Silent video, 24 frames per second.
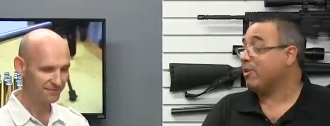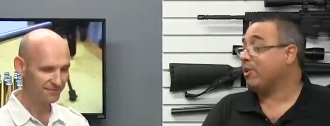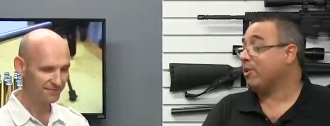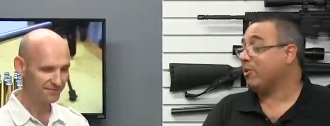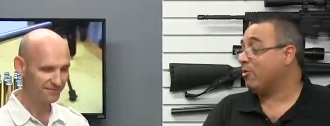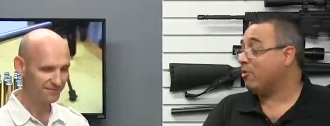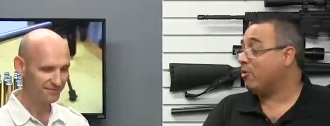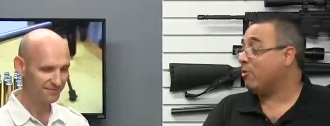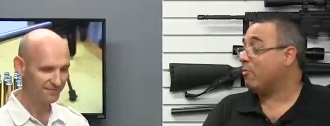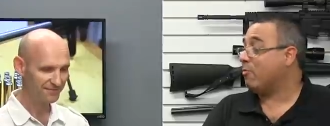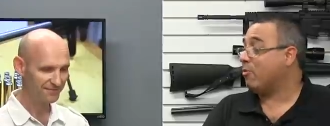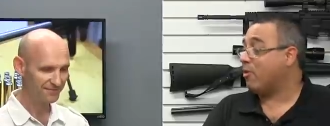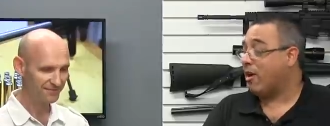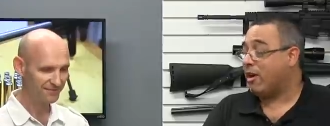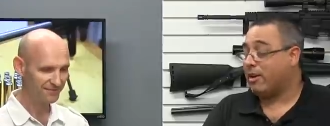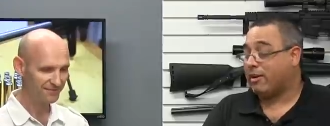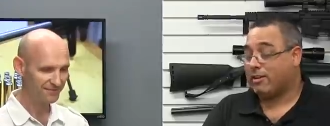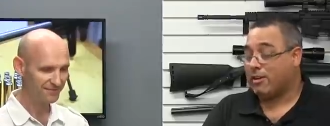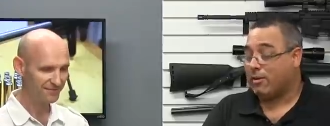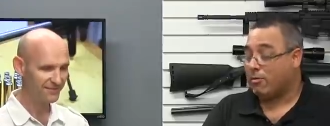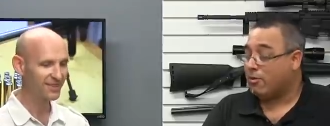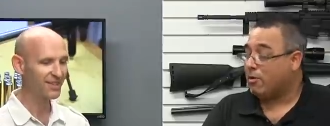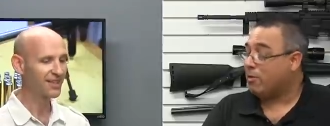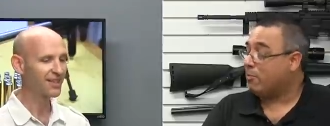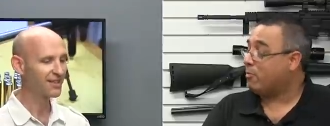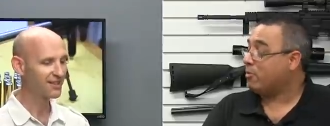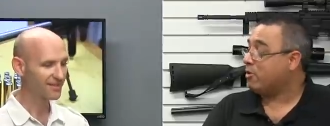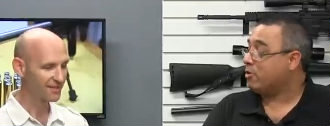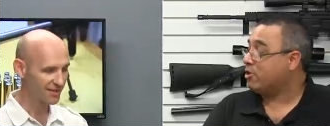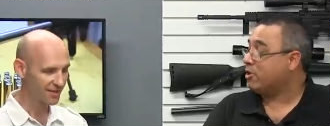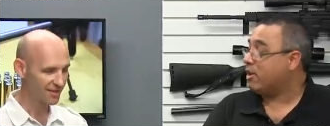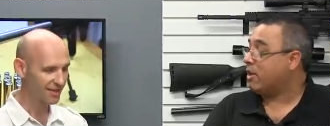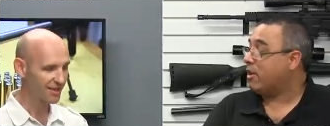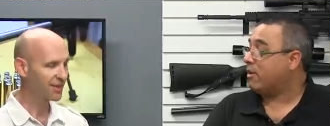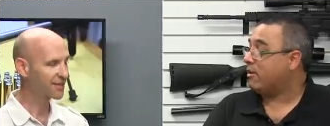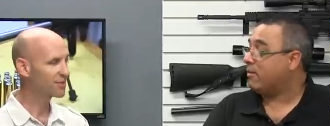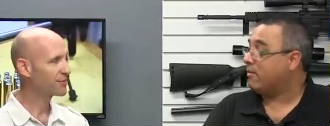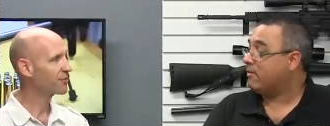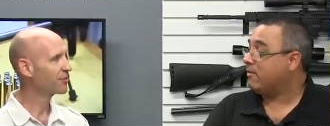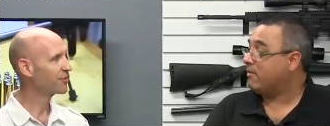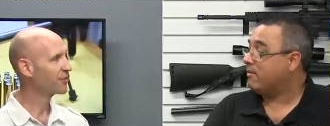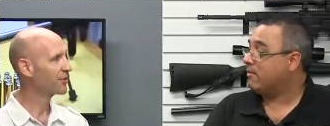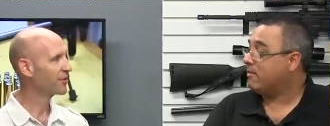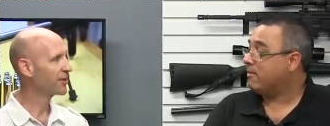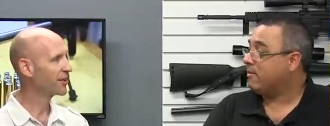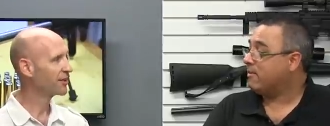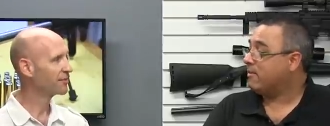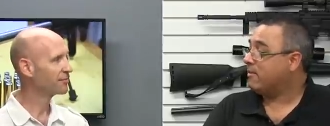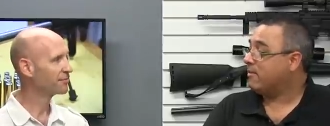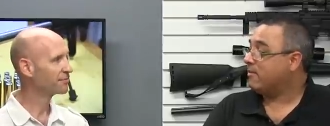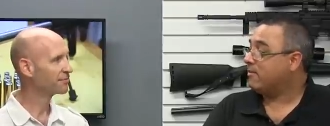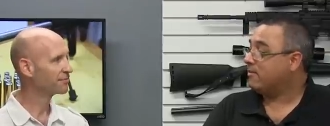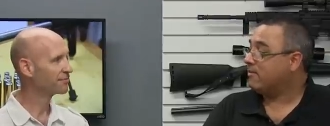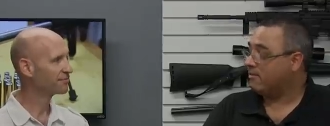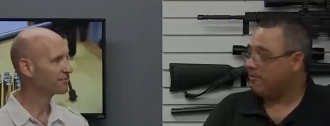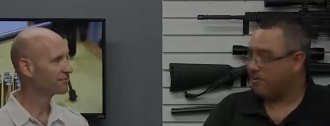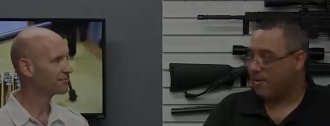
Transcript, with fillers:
Speaker 1: really cool product. I really appreciate. Glad
Speaker 2: it. Glad to have done that.